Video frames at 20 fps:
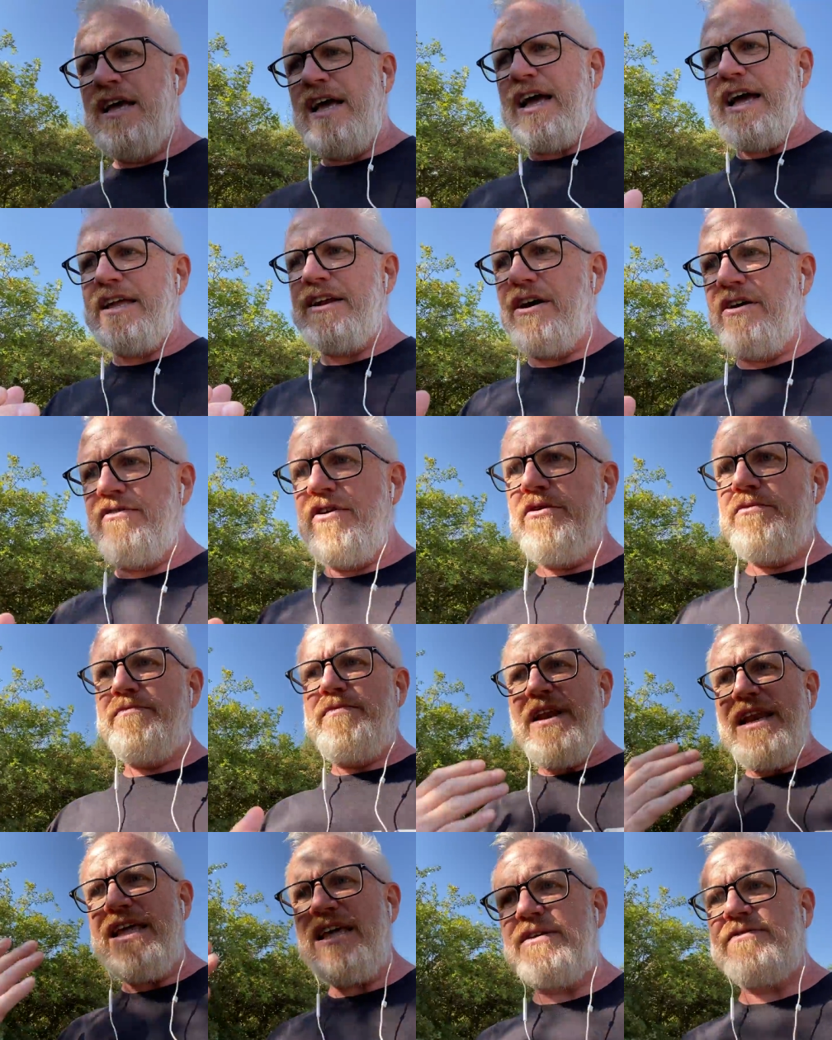and our own
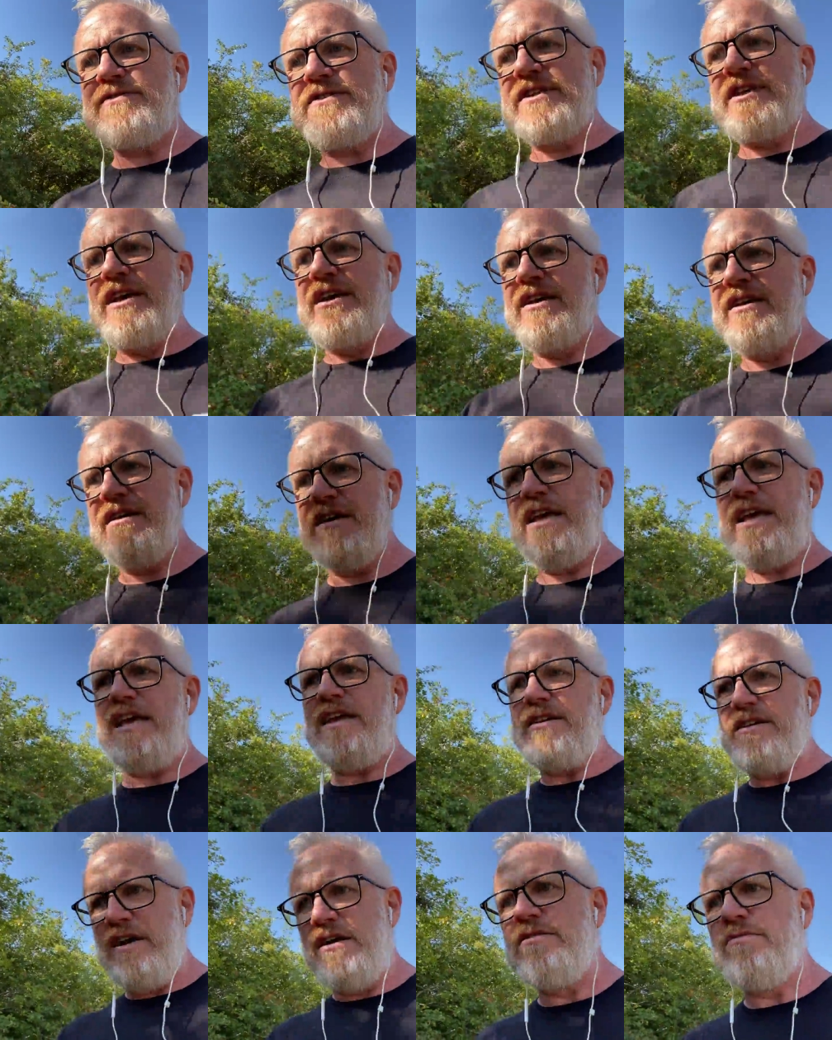beliefs
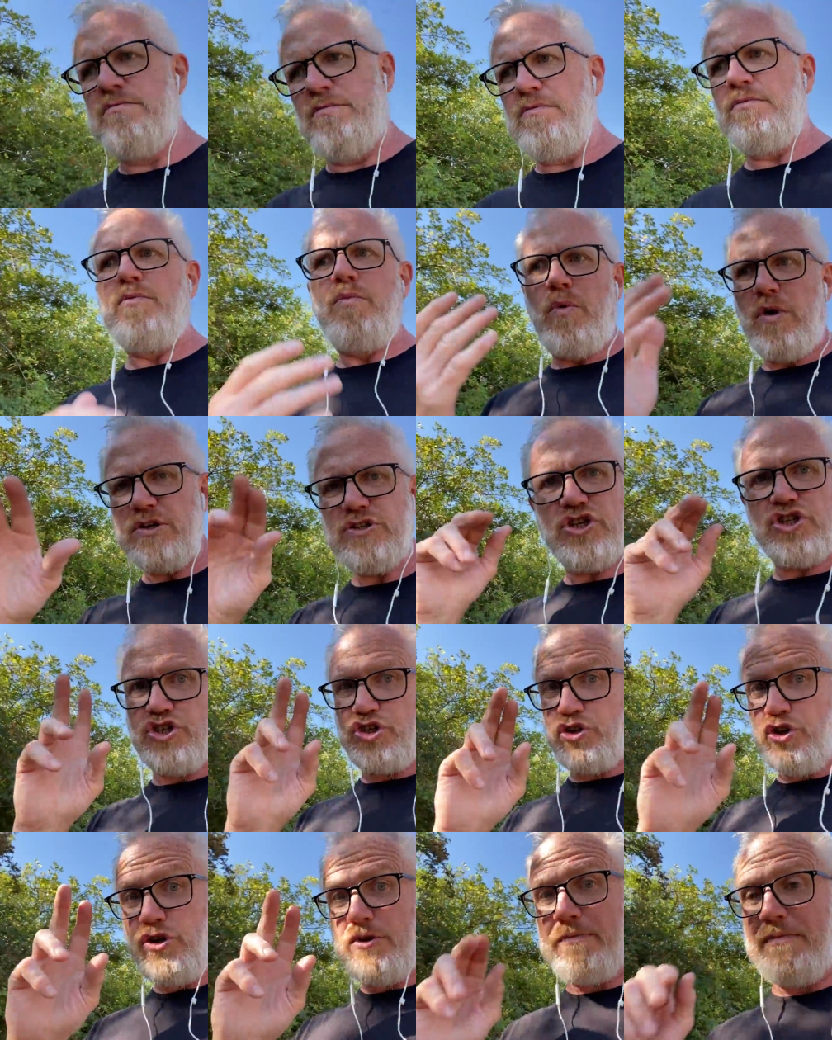in what
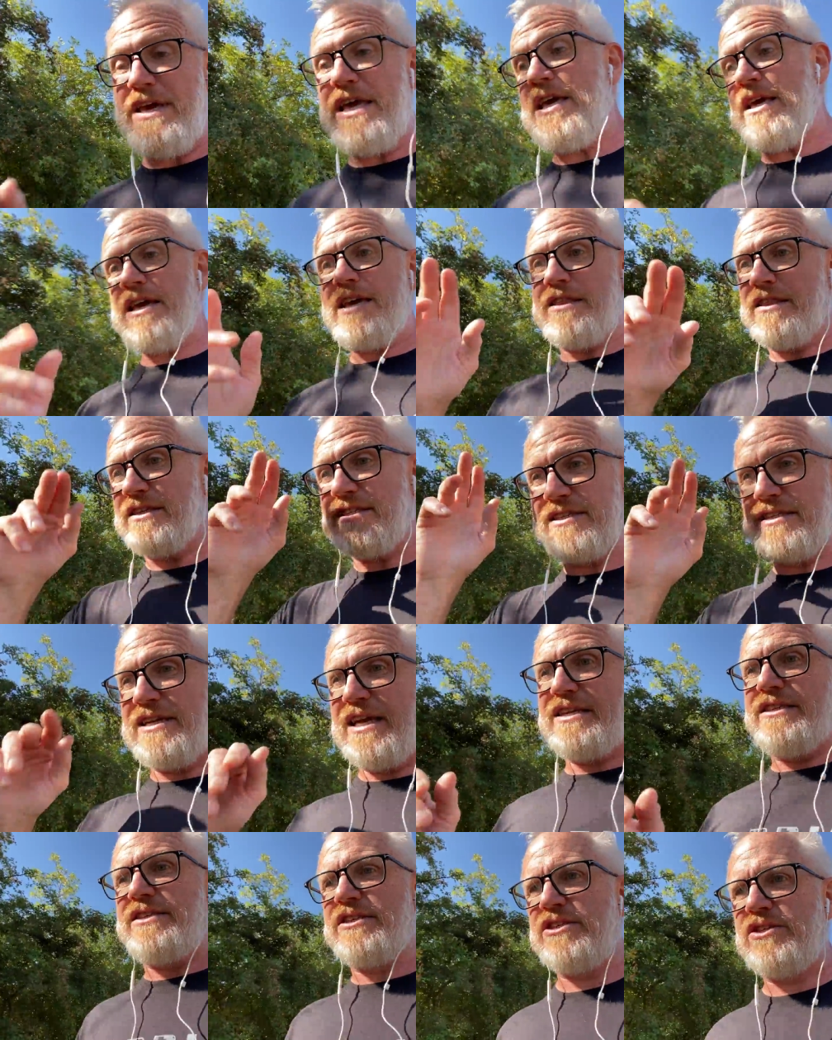should be in the
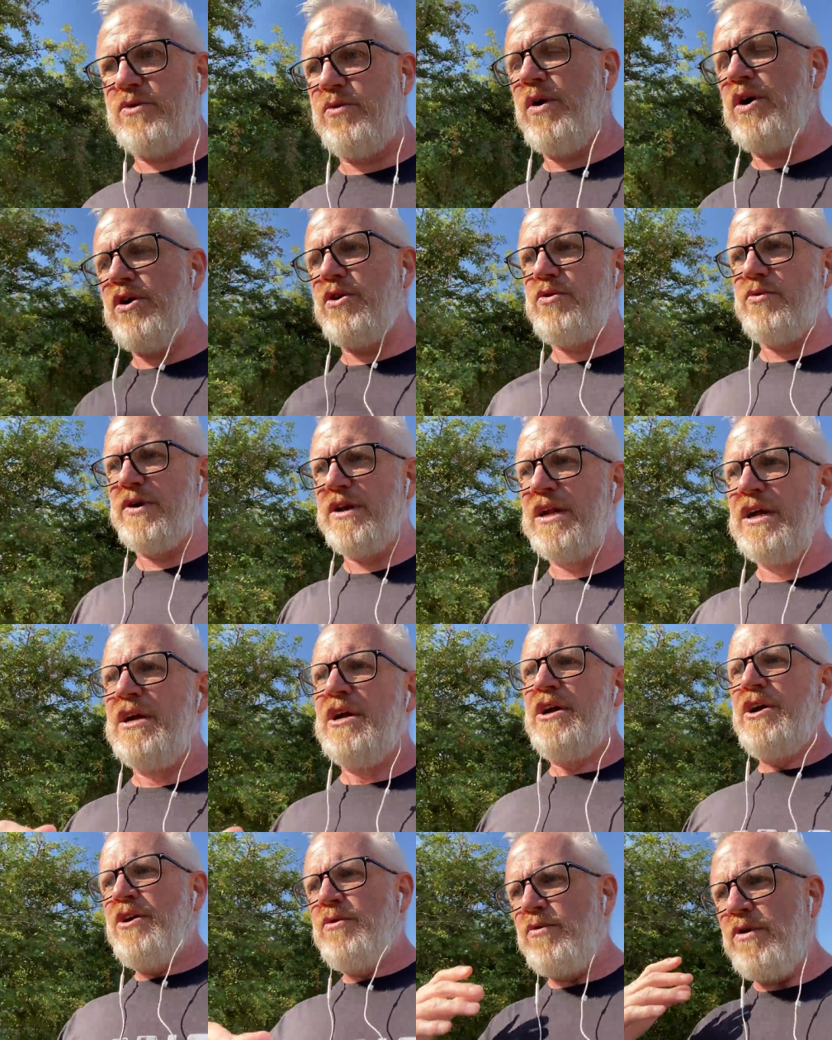status quo and
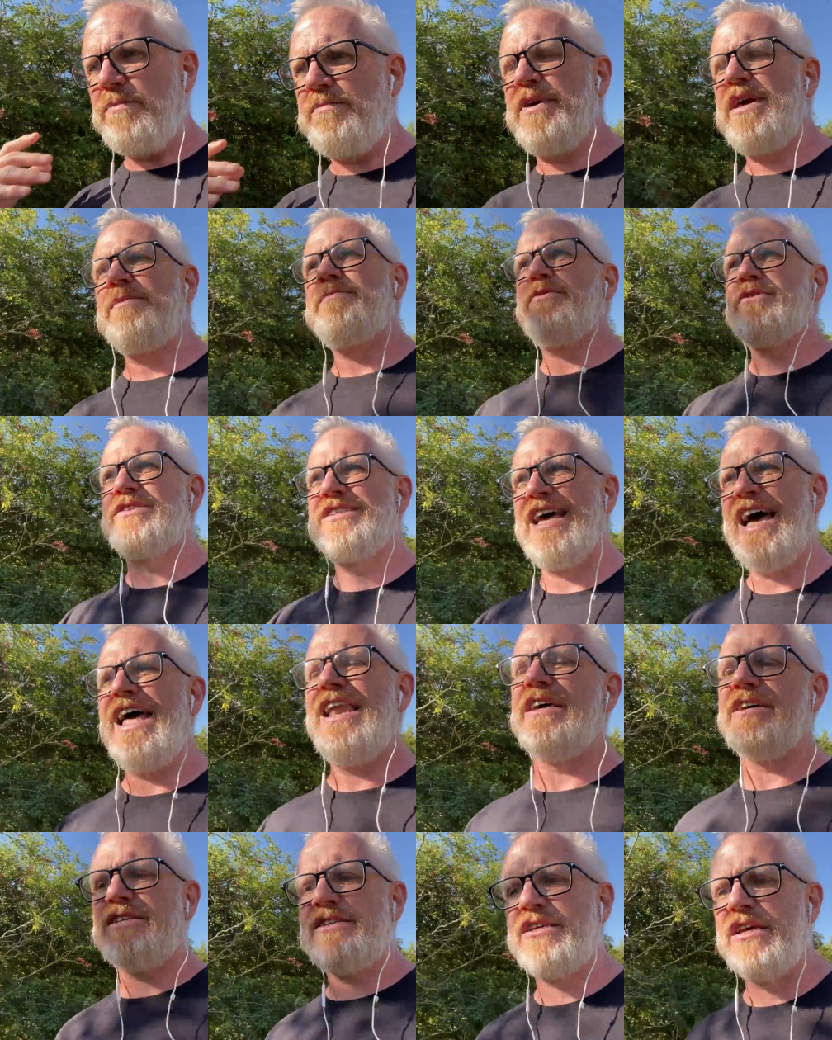what people tell
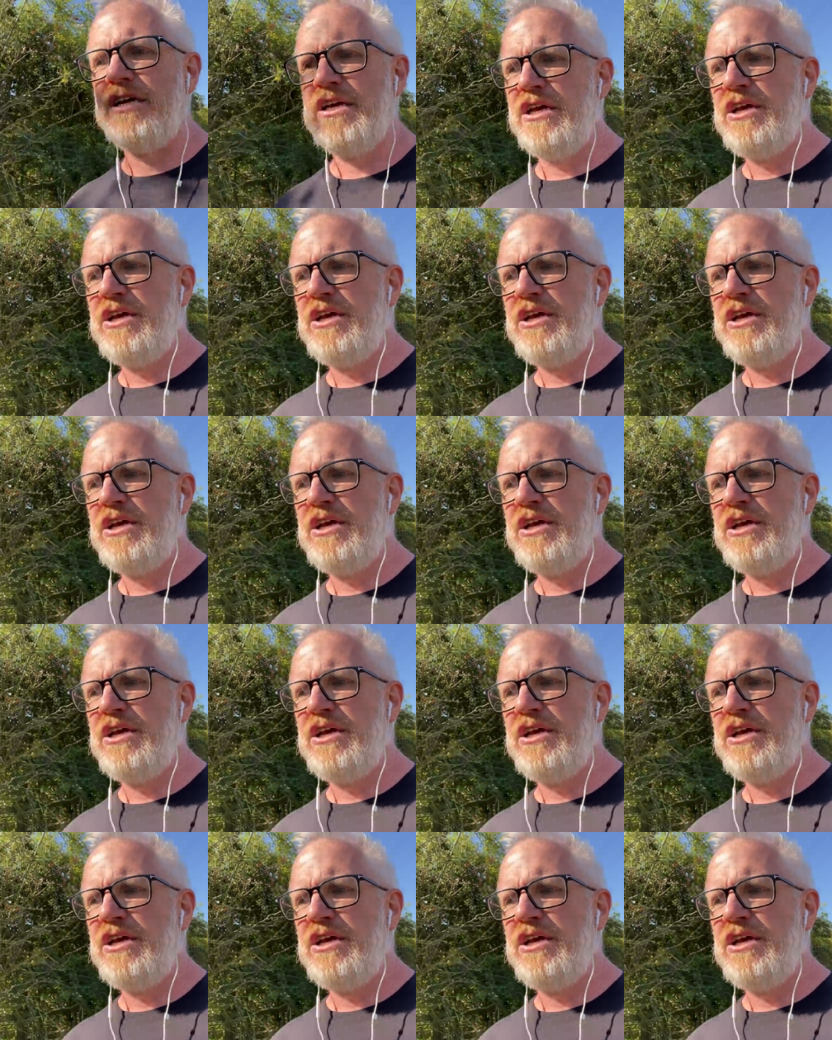us